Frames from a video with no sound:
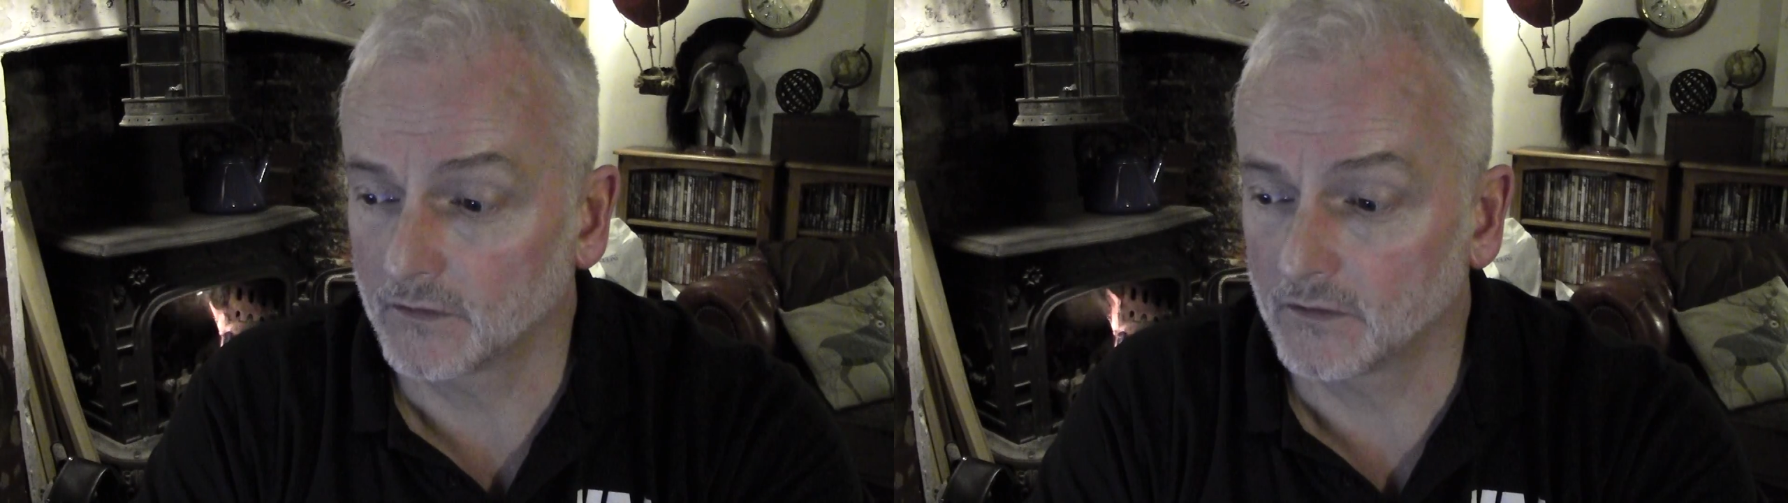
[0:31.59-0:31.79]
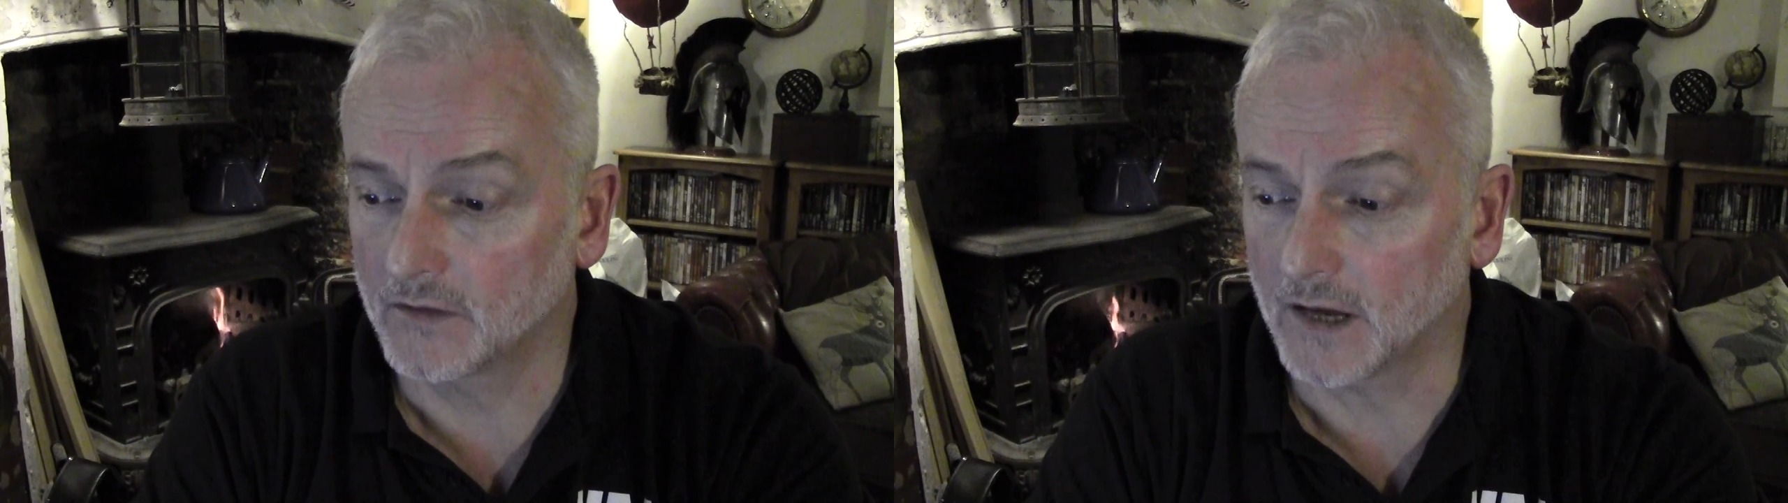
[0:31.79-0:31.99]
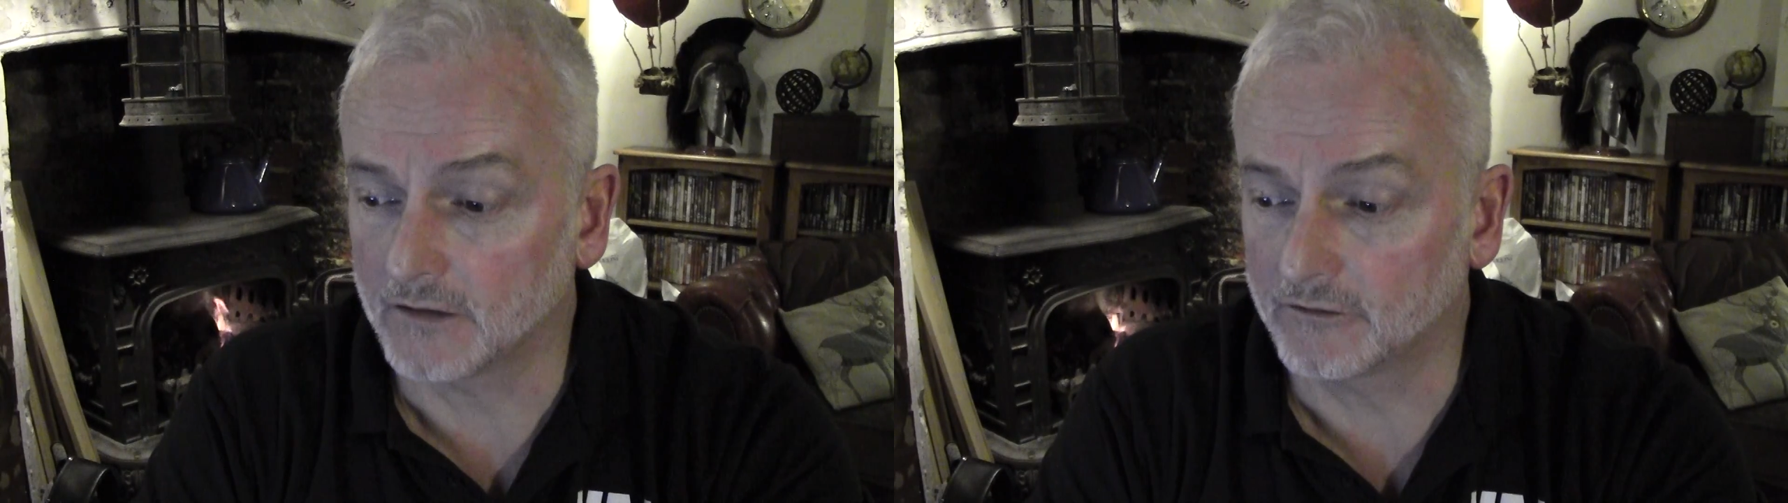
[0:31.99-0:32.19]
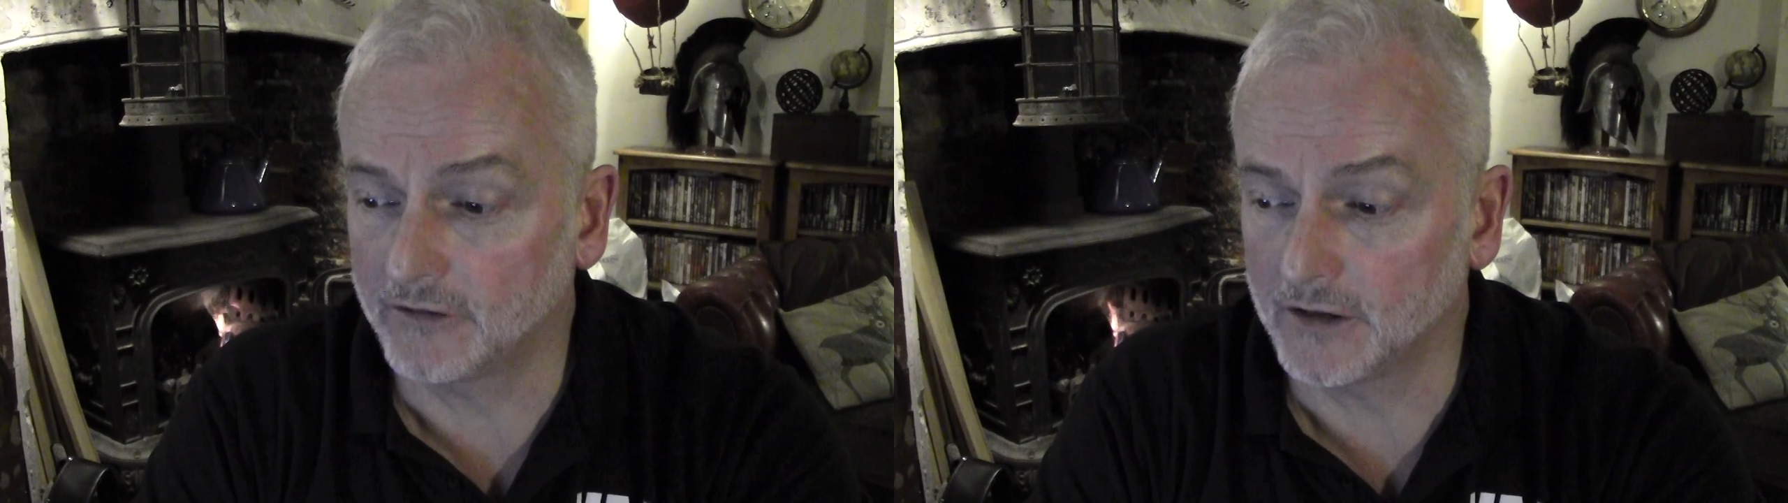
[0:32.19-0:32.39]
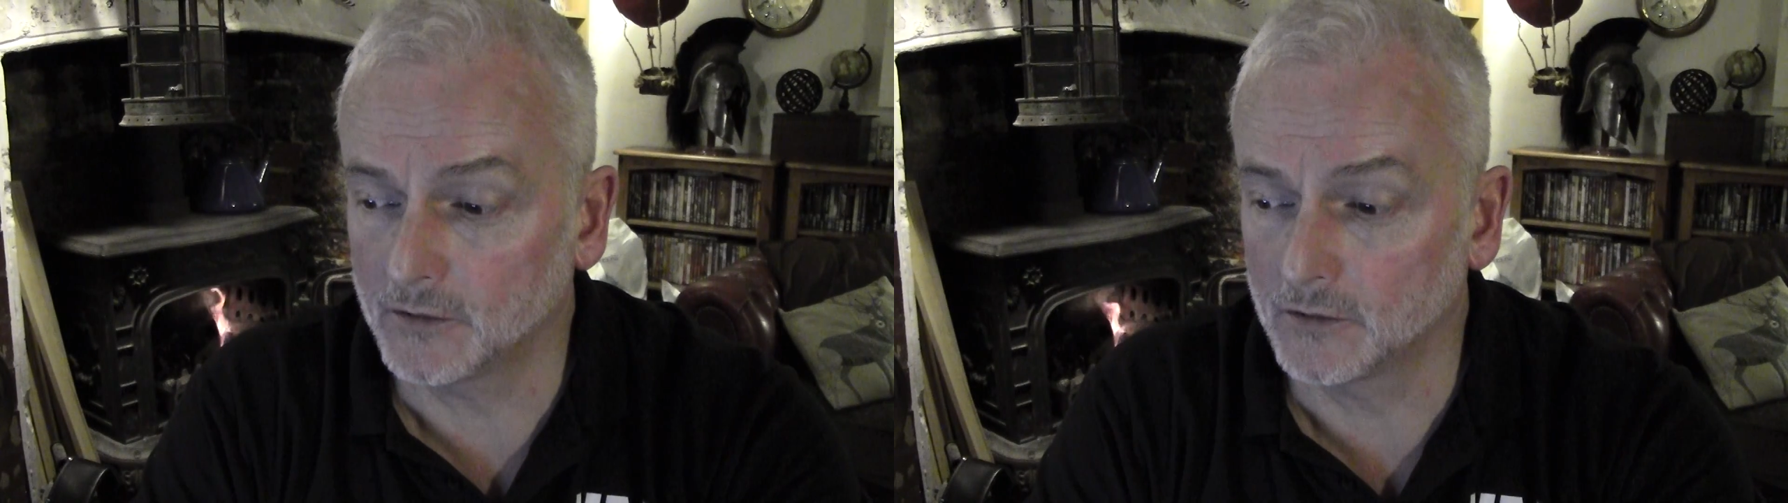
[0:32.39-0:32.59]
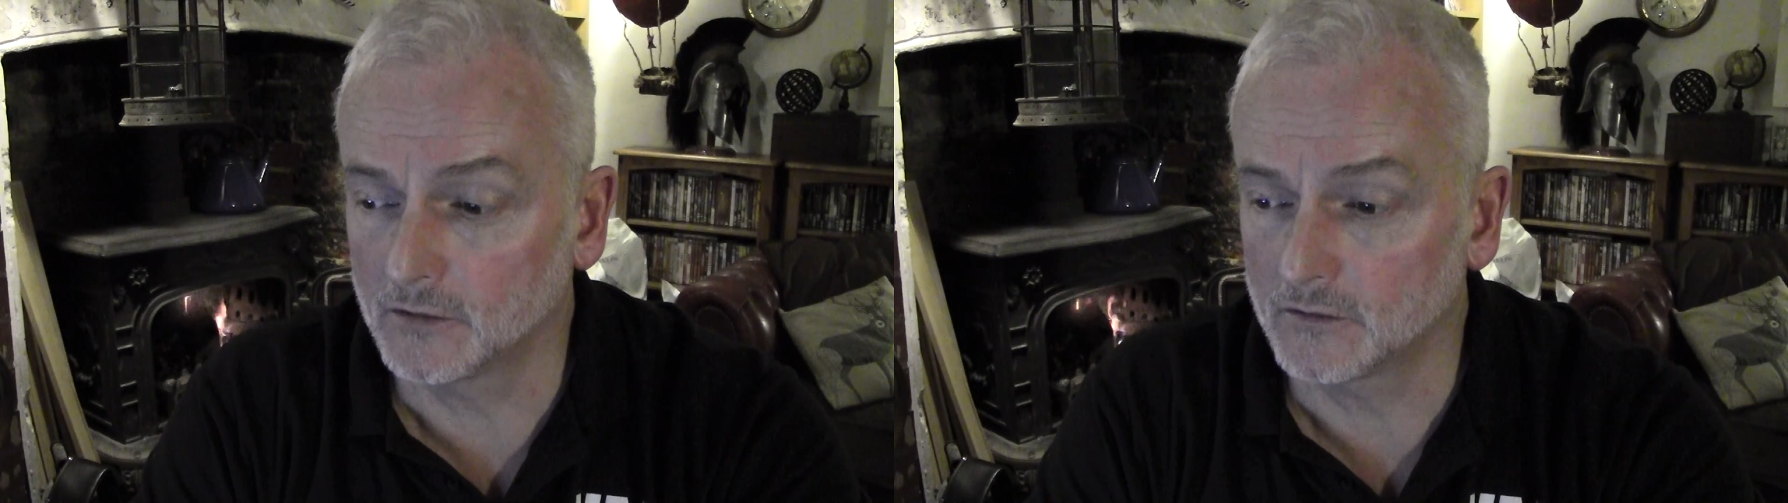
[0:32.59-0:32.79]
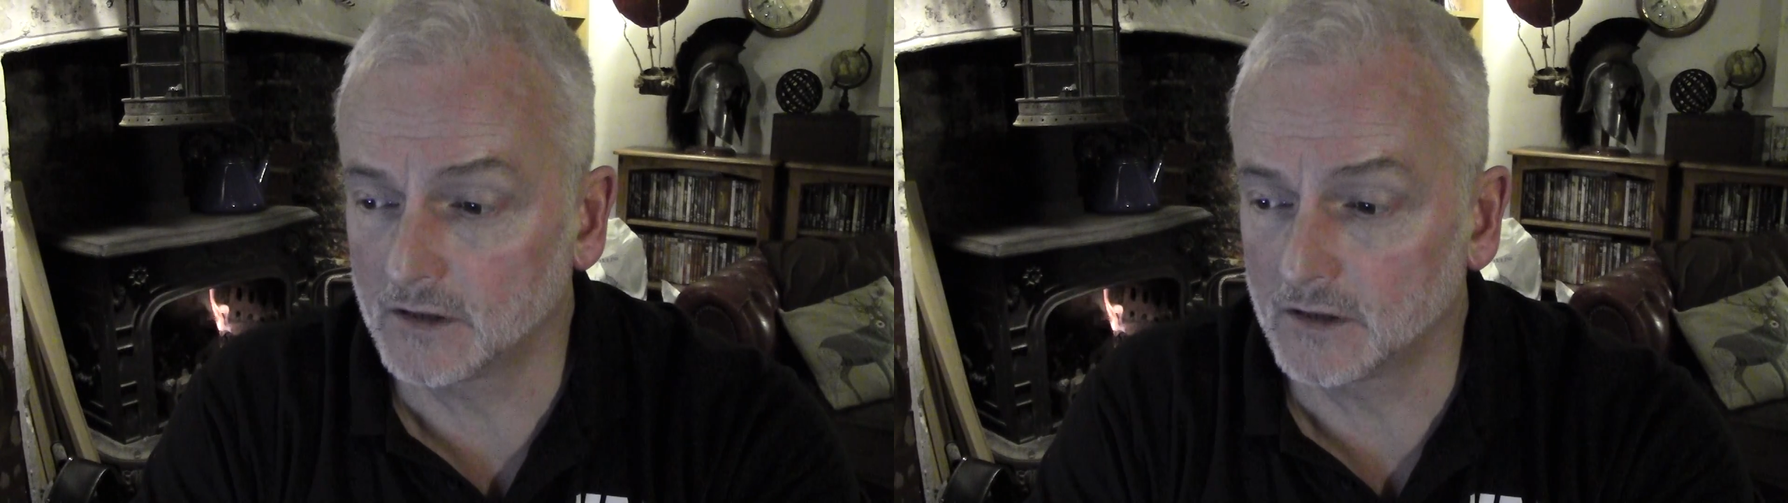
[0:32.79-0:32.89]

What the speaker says: that feel